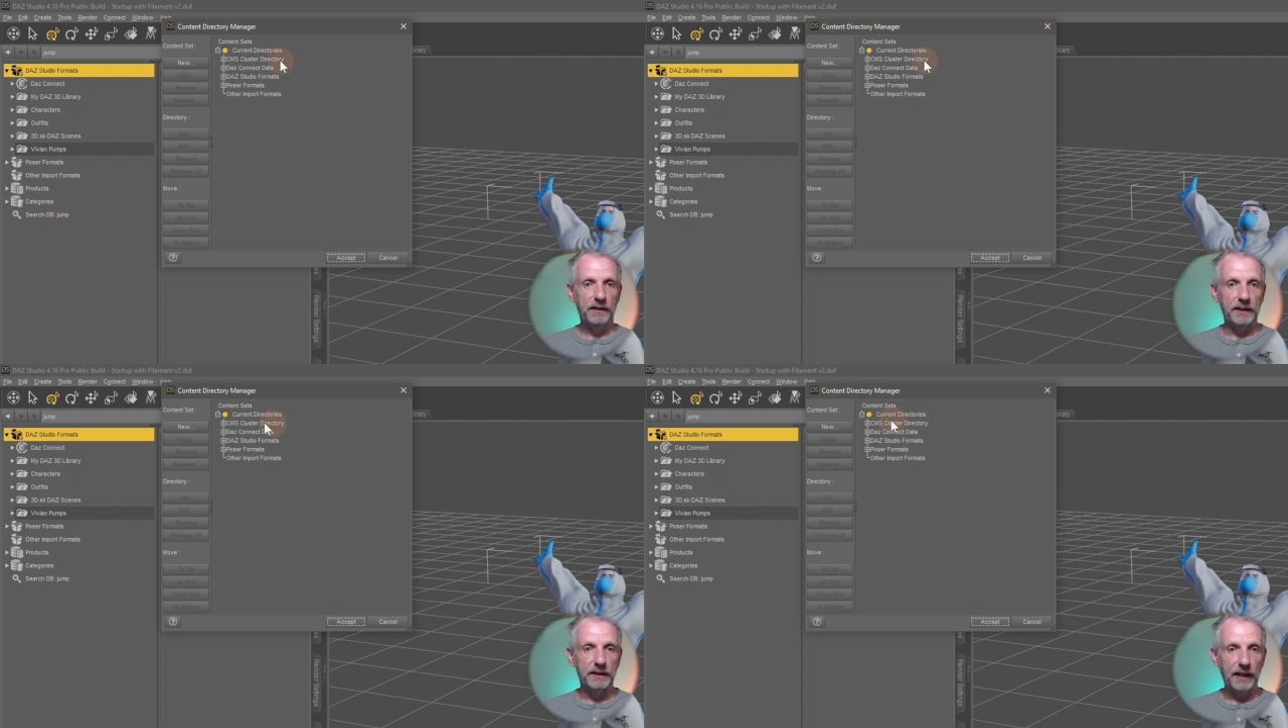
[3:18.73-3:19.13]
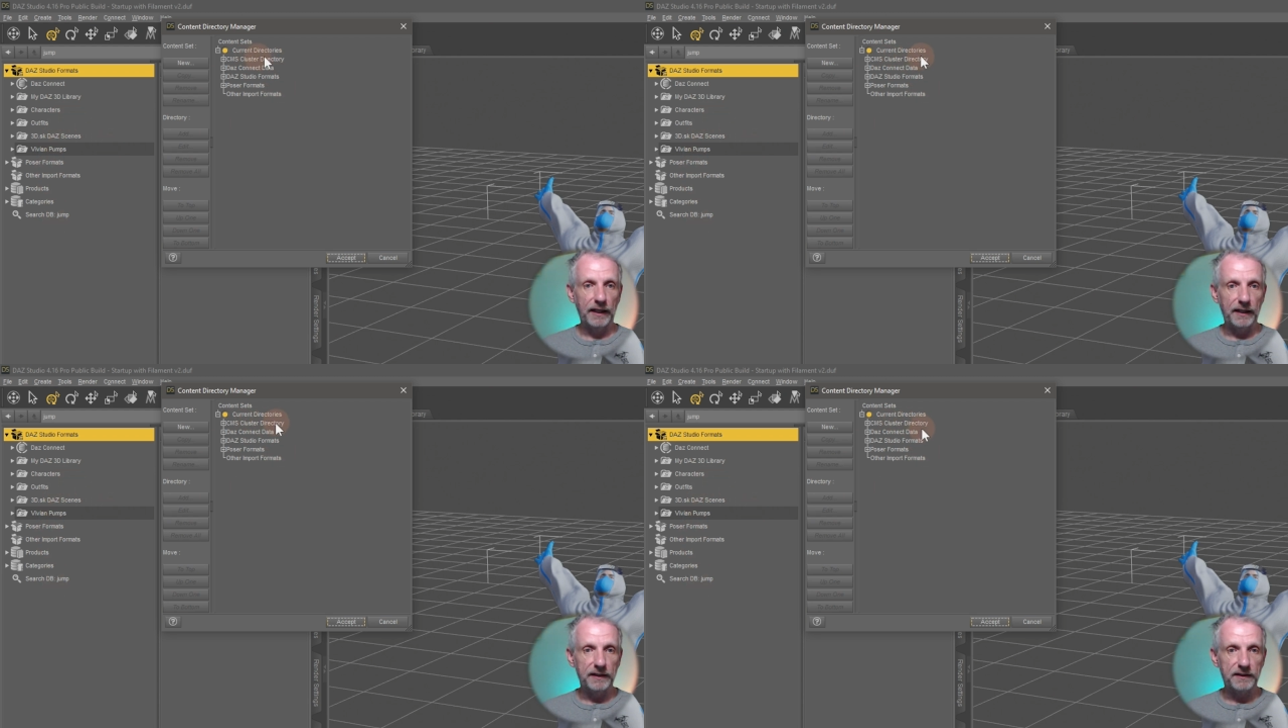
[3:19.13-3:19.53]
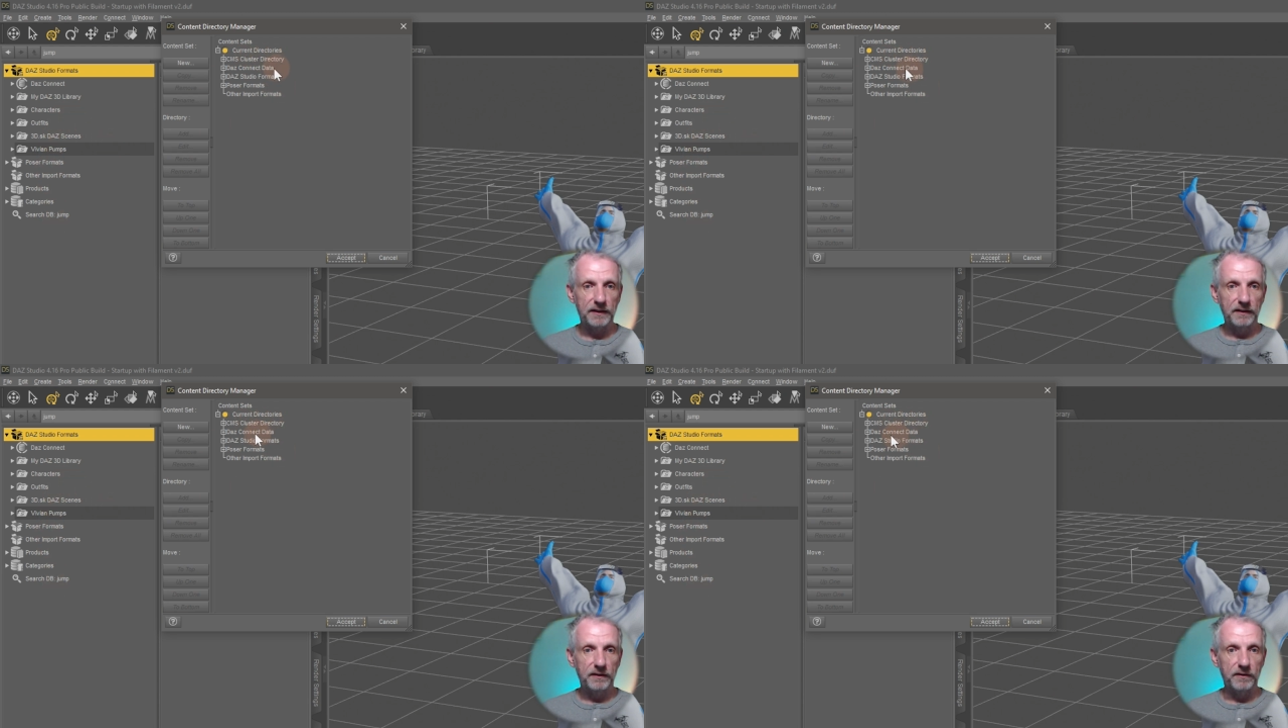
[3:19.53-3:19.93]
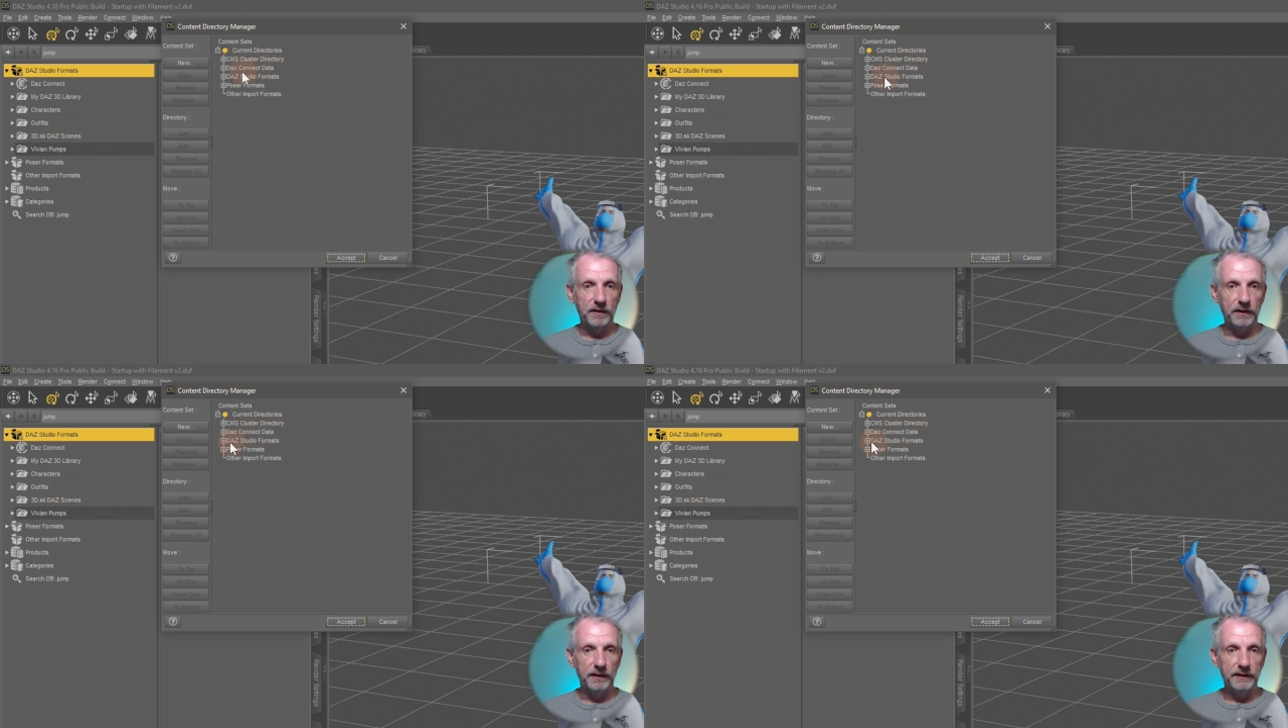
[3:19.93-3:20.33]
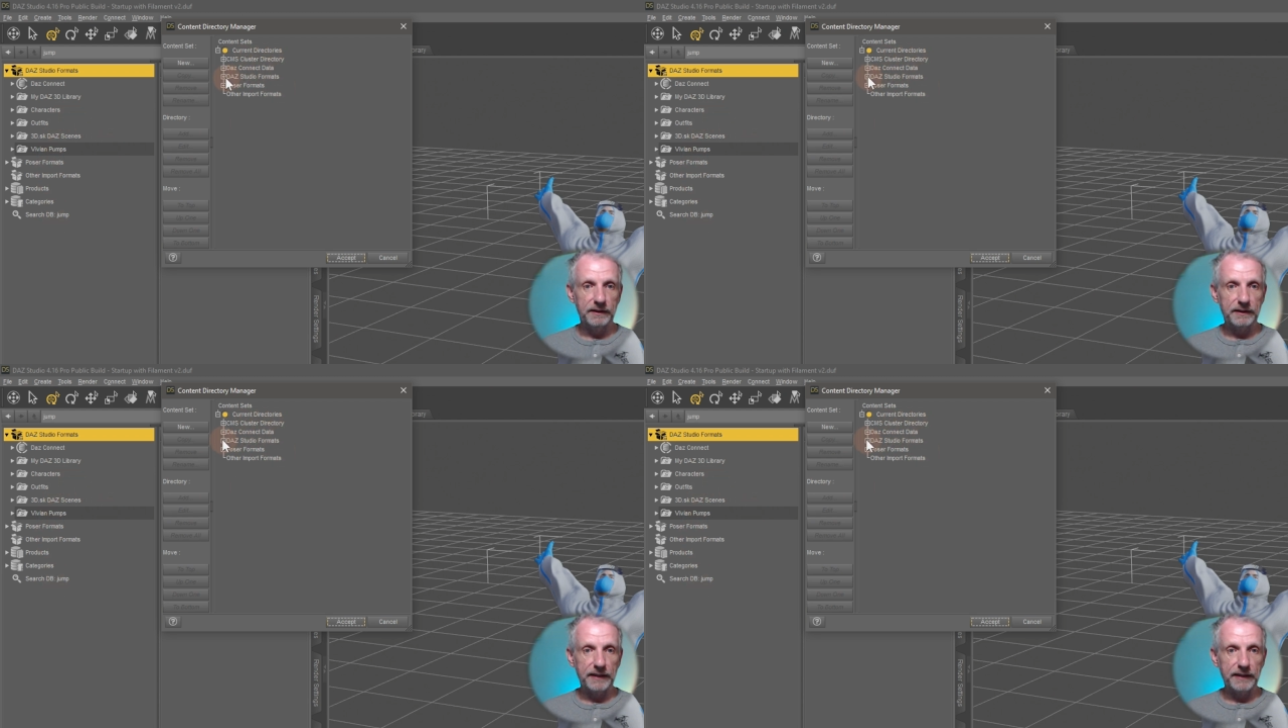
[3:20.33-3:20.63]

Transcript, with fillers: It has the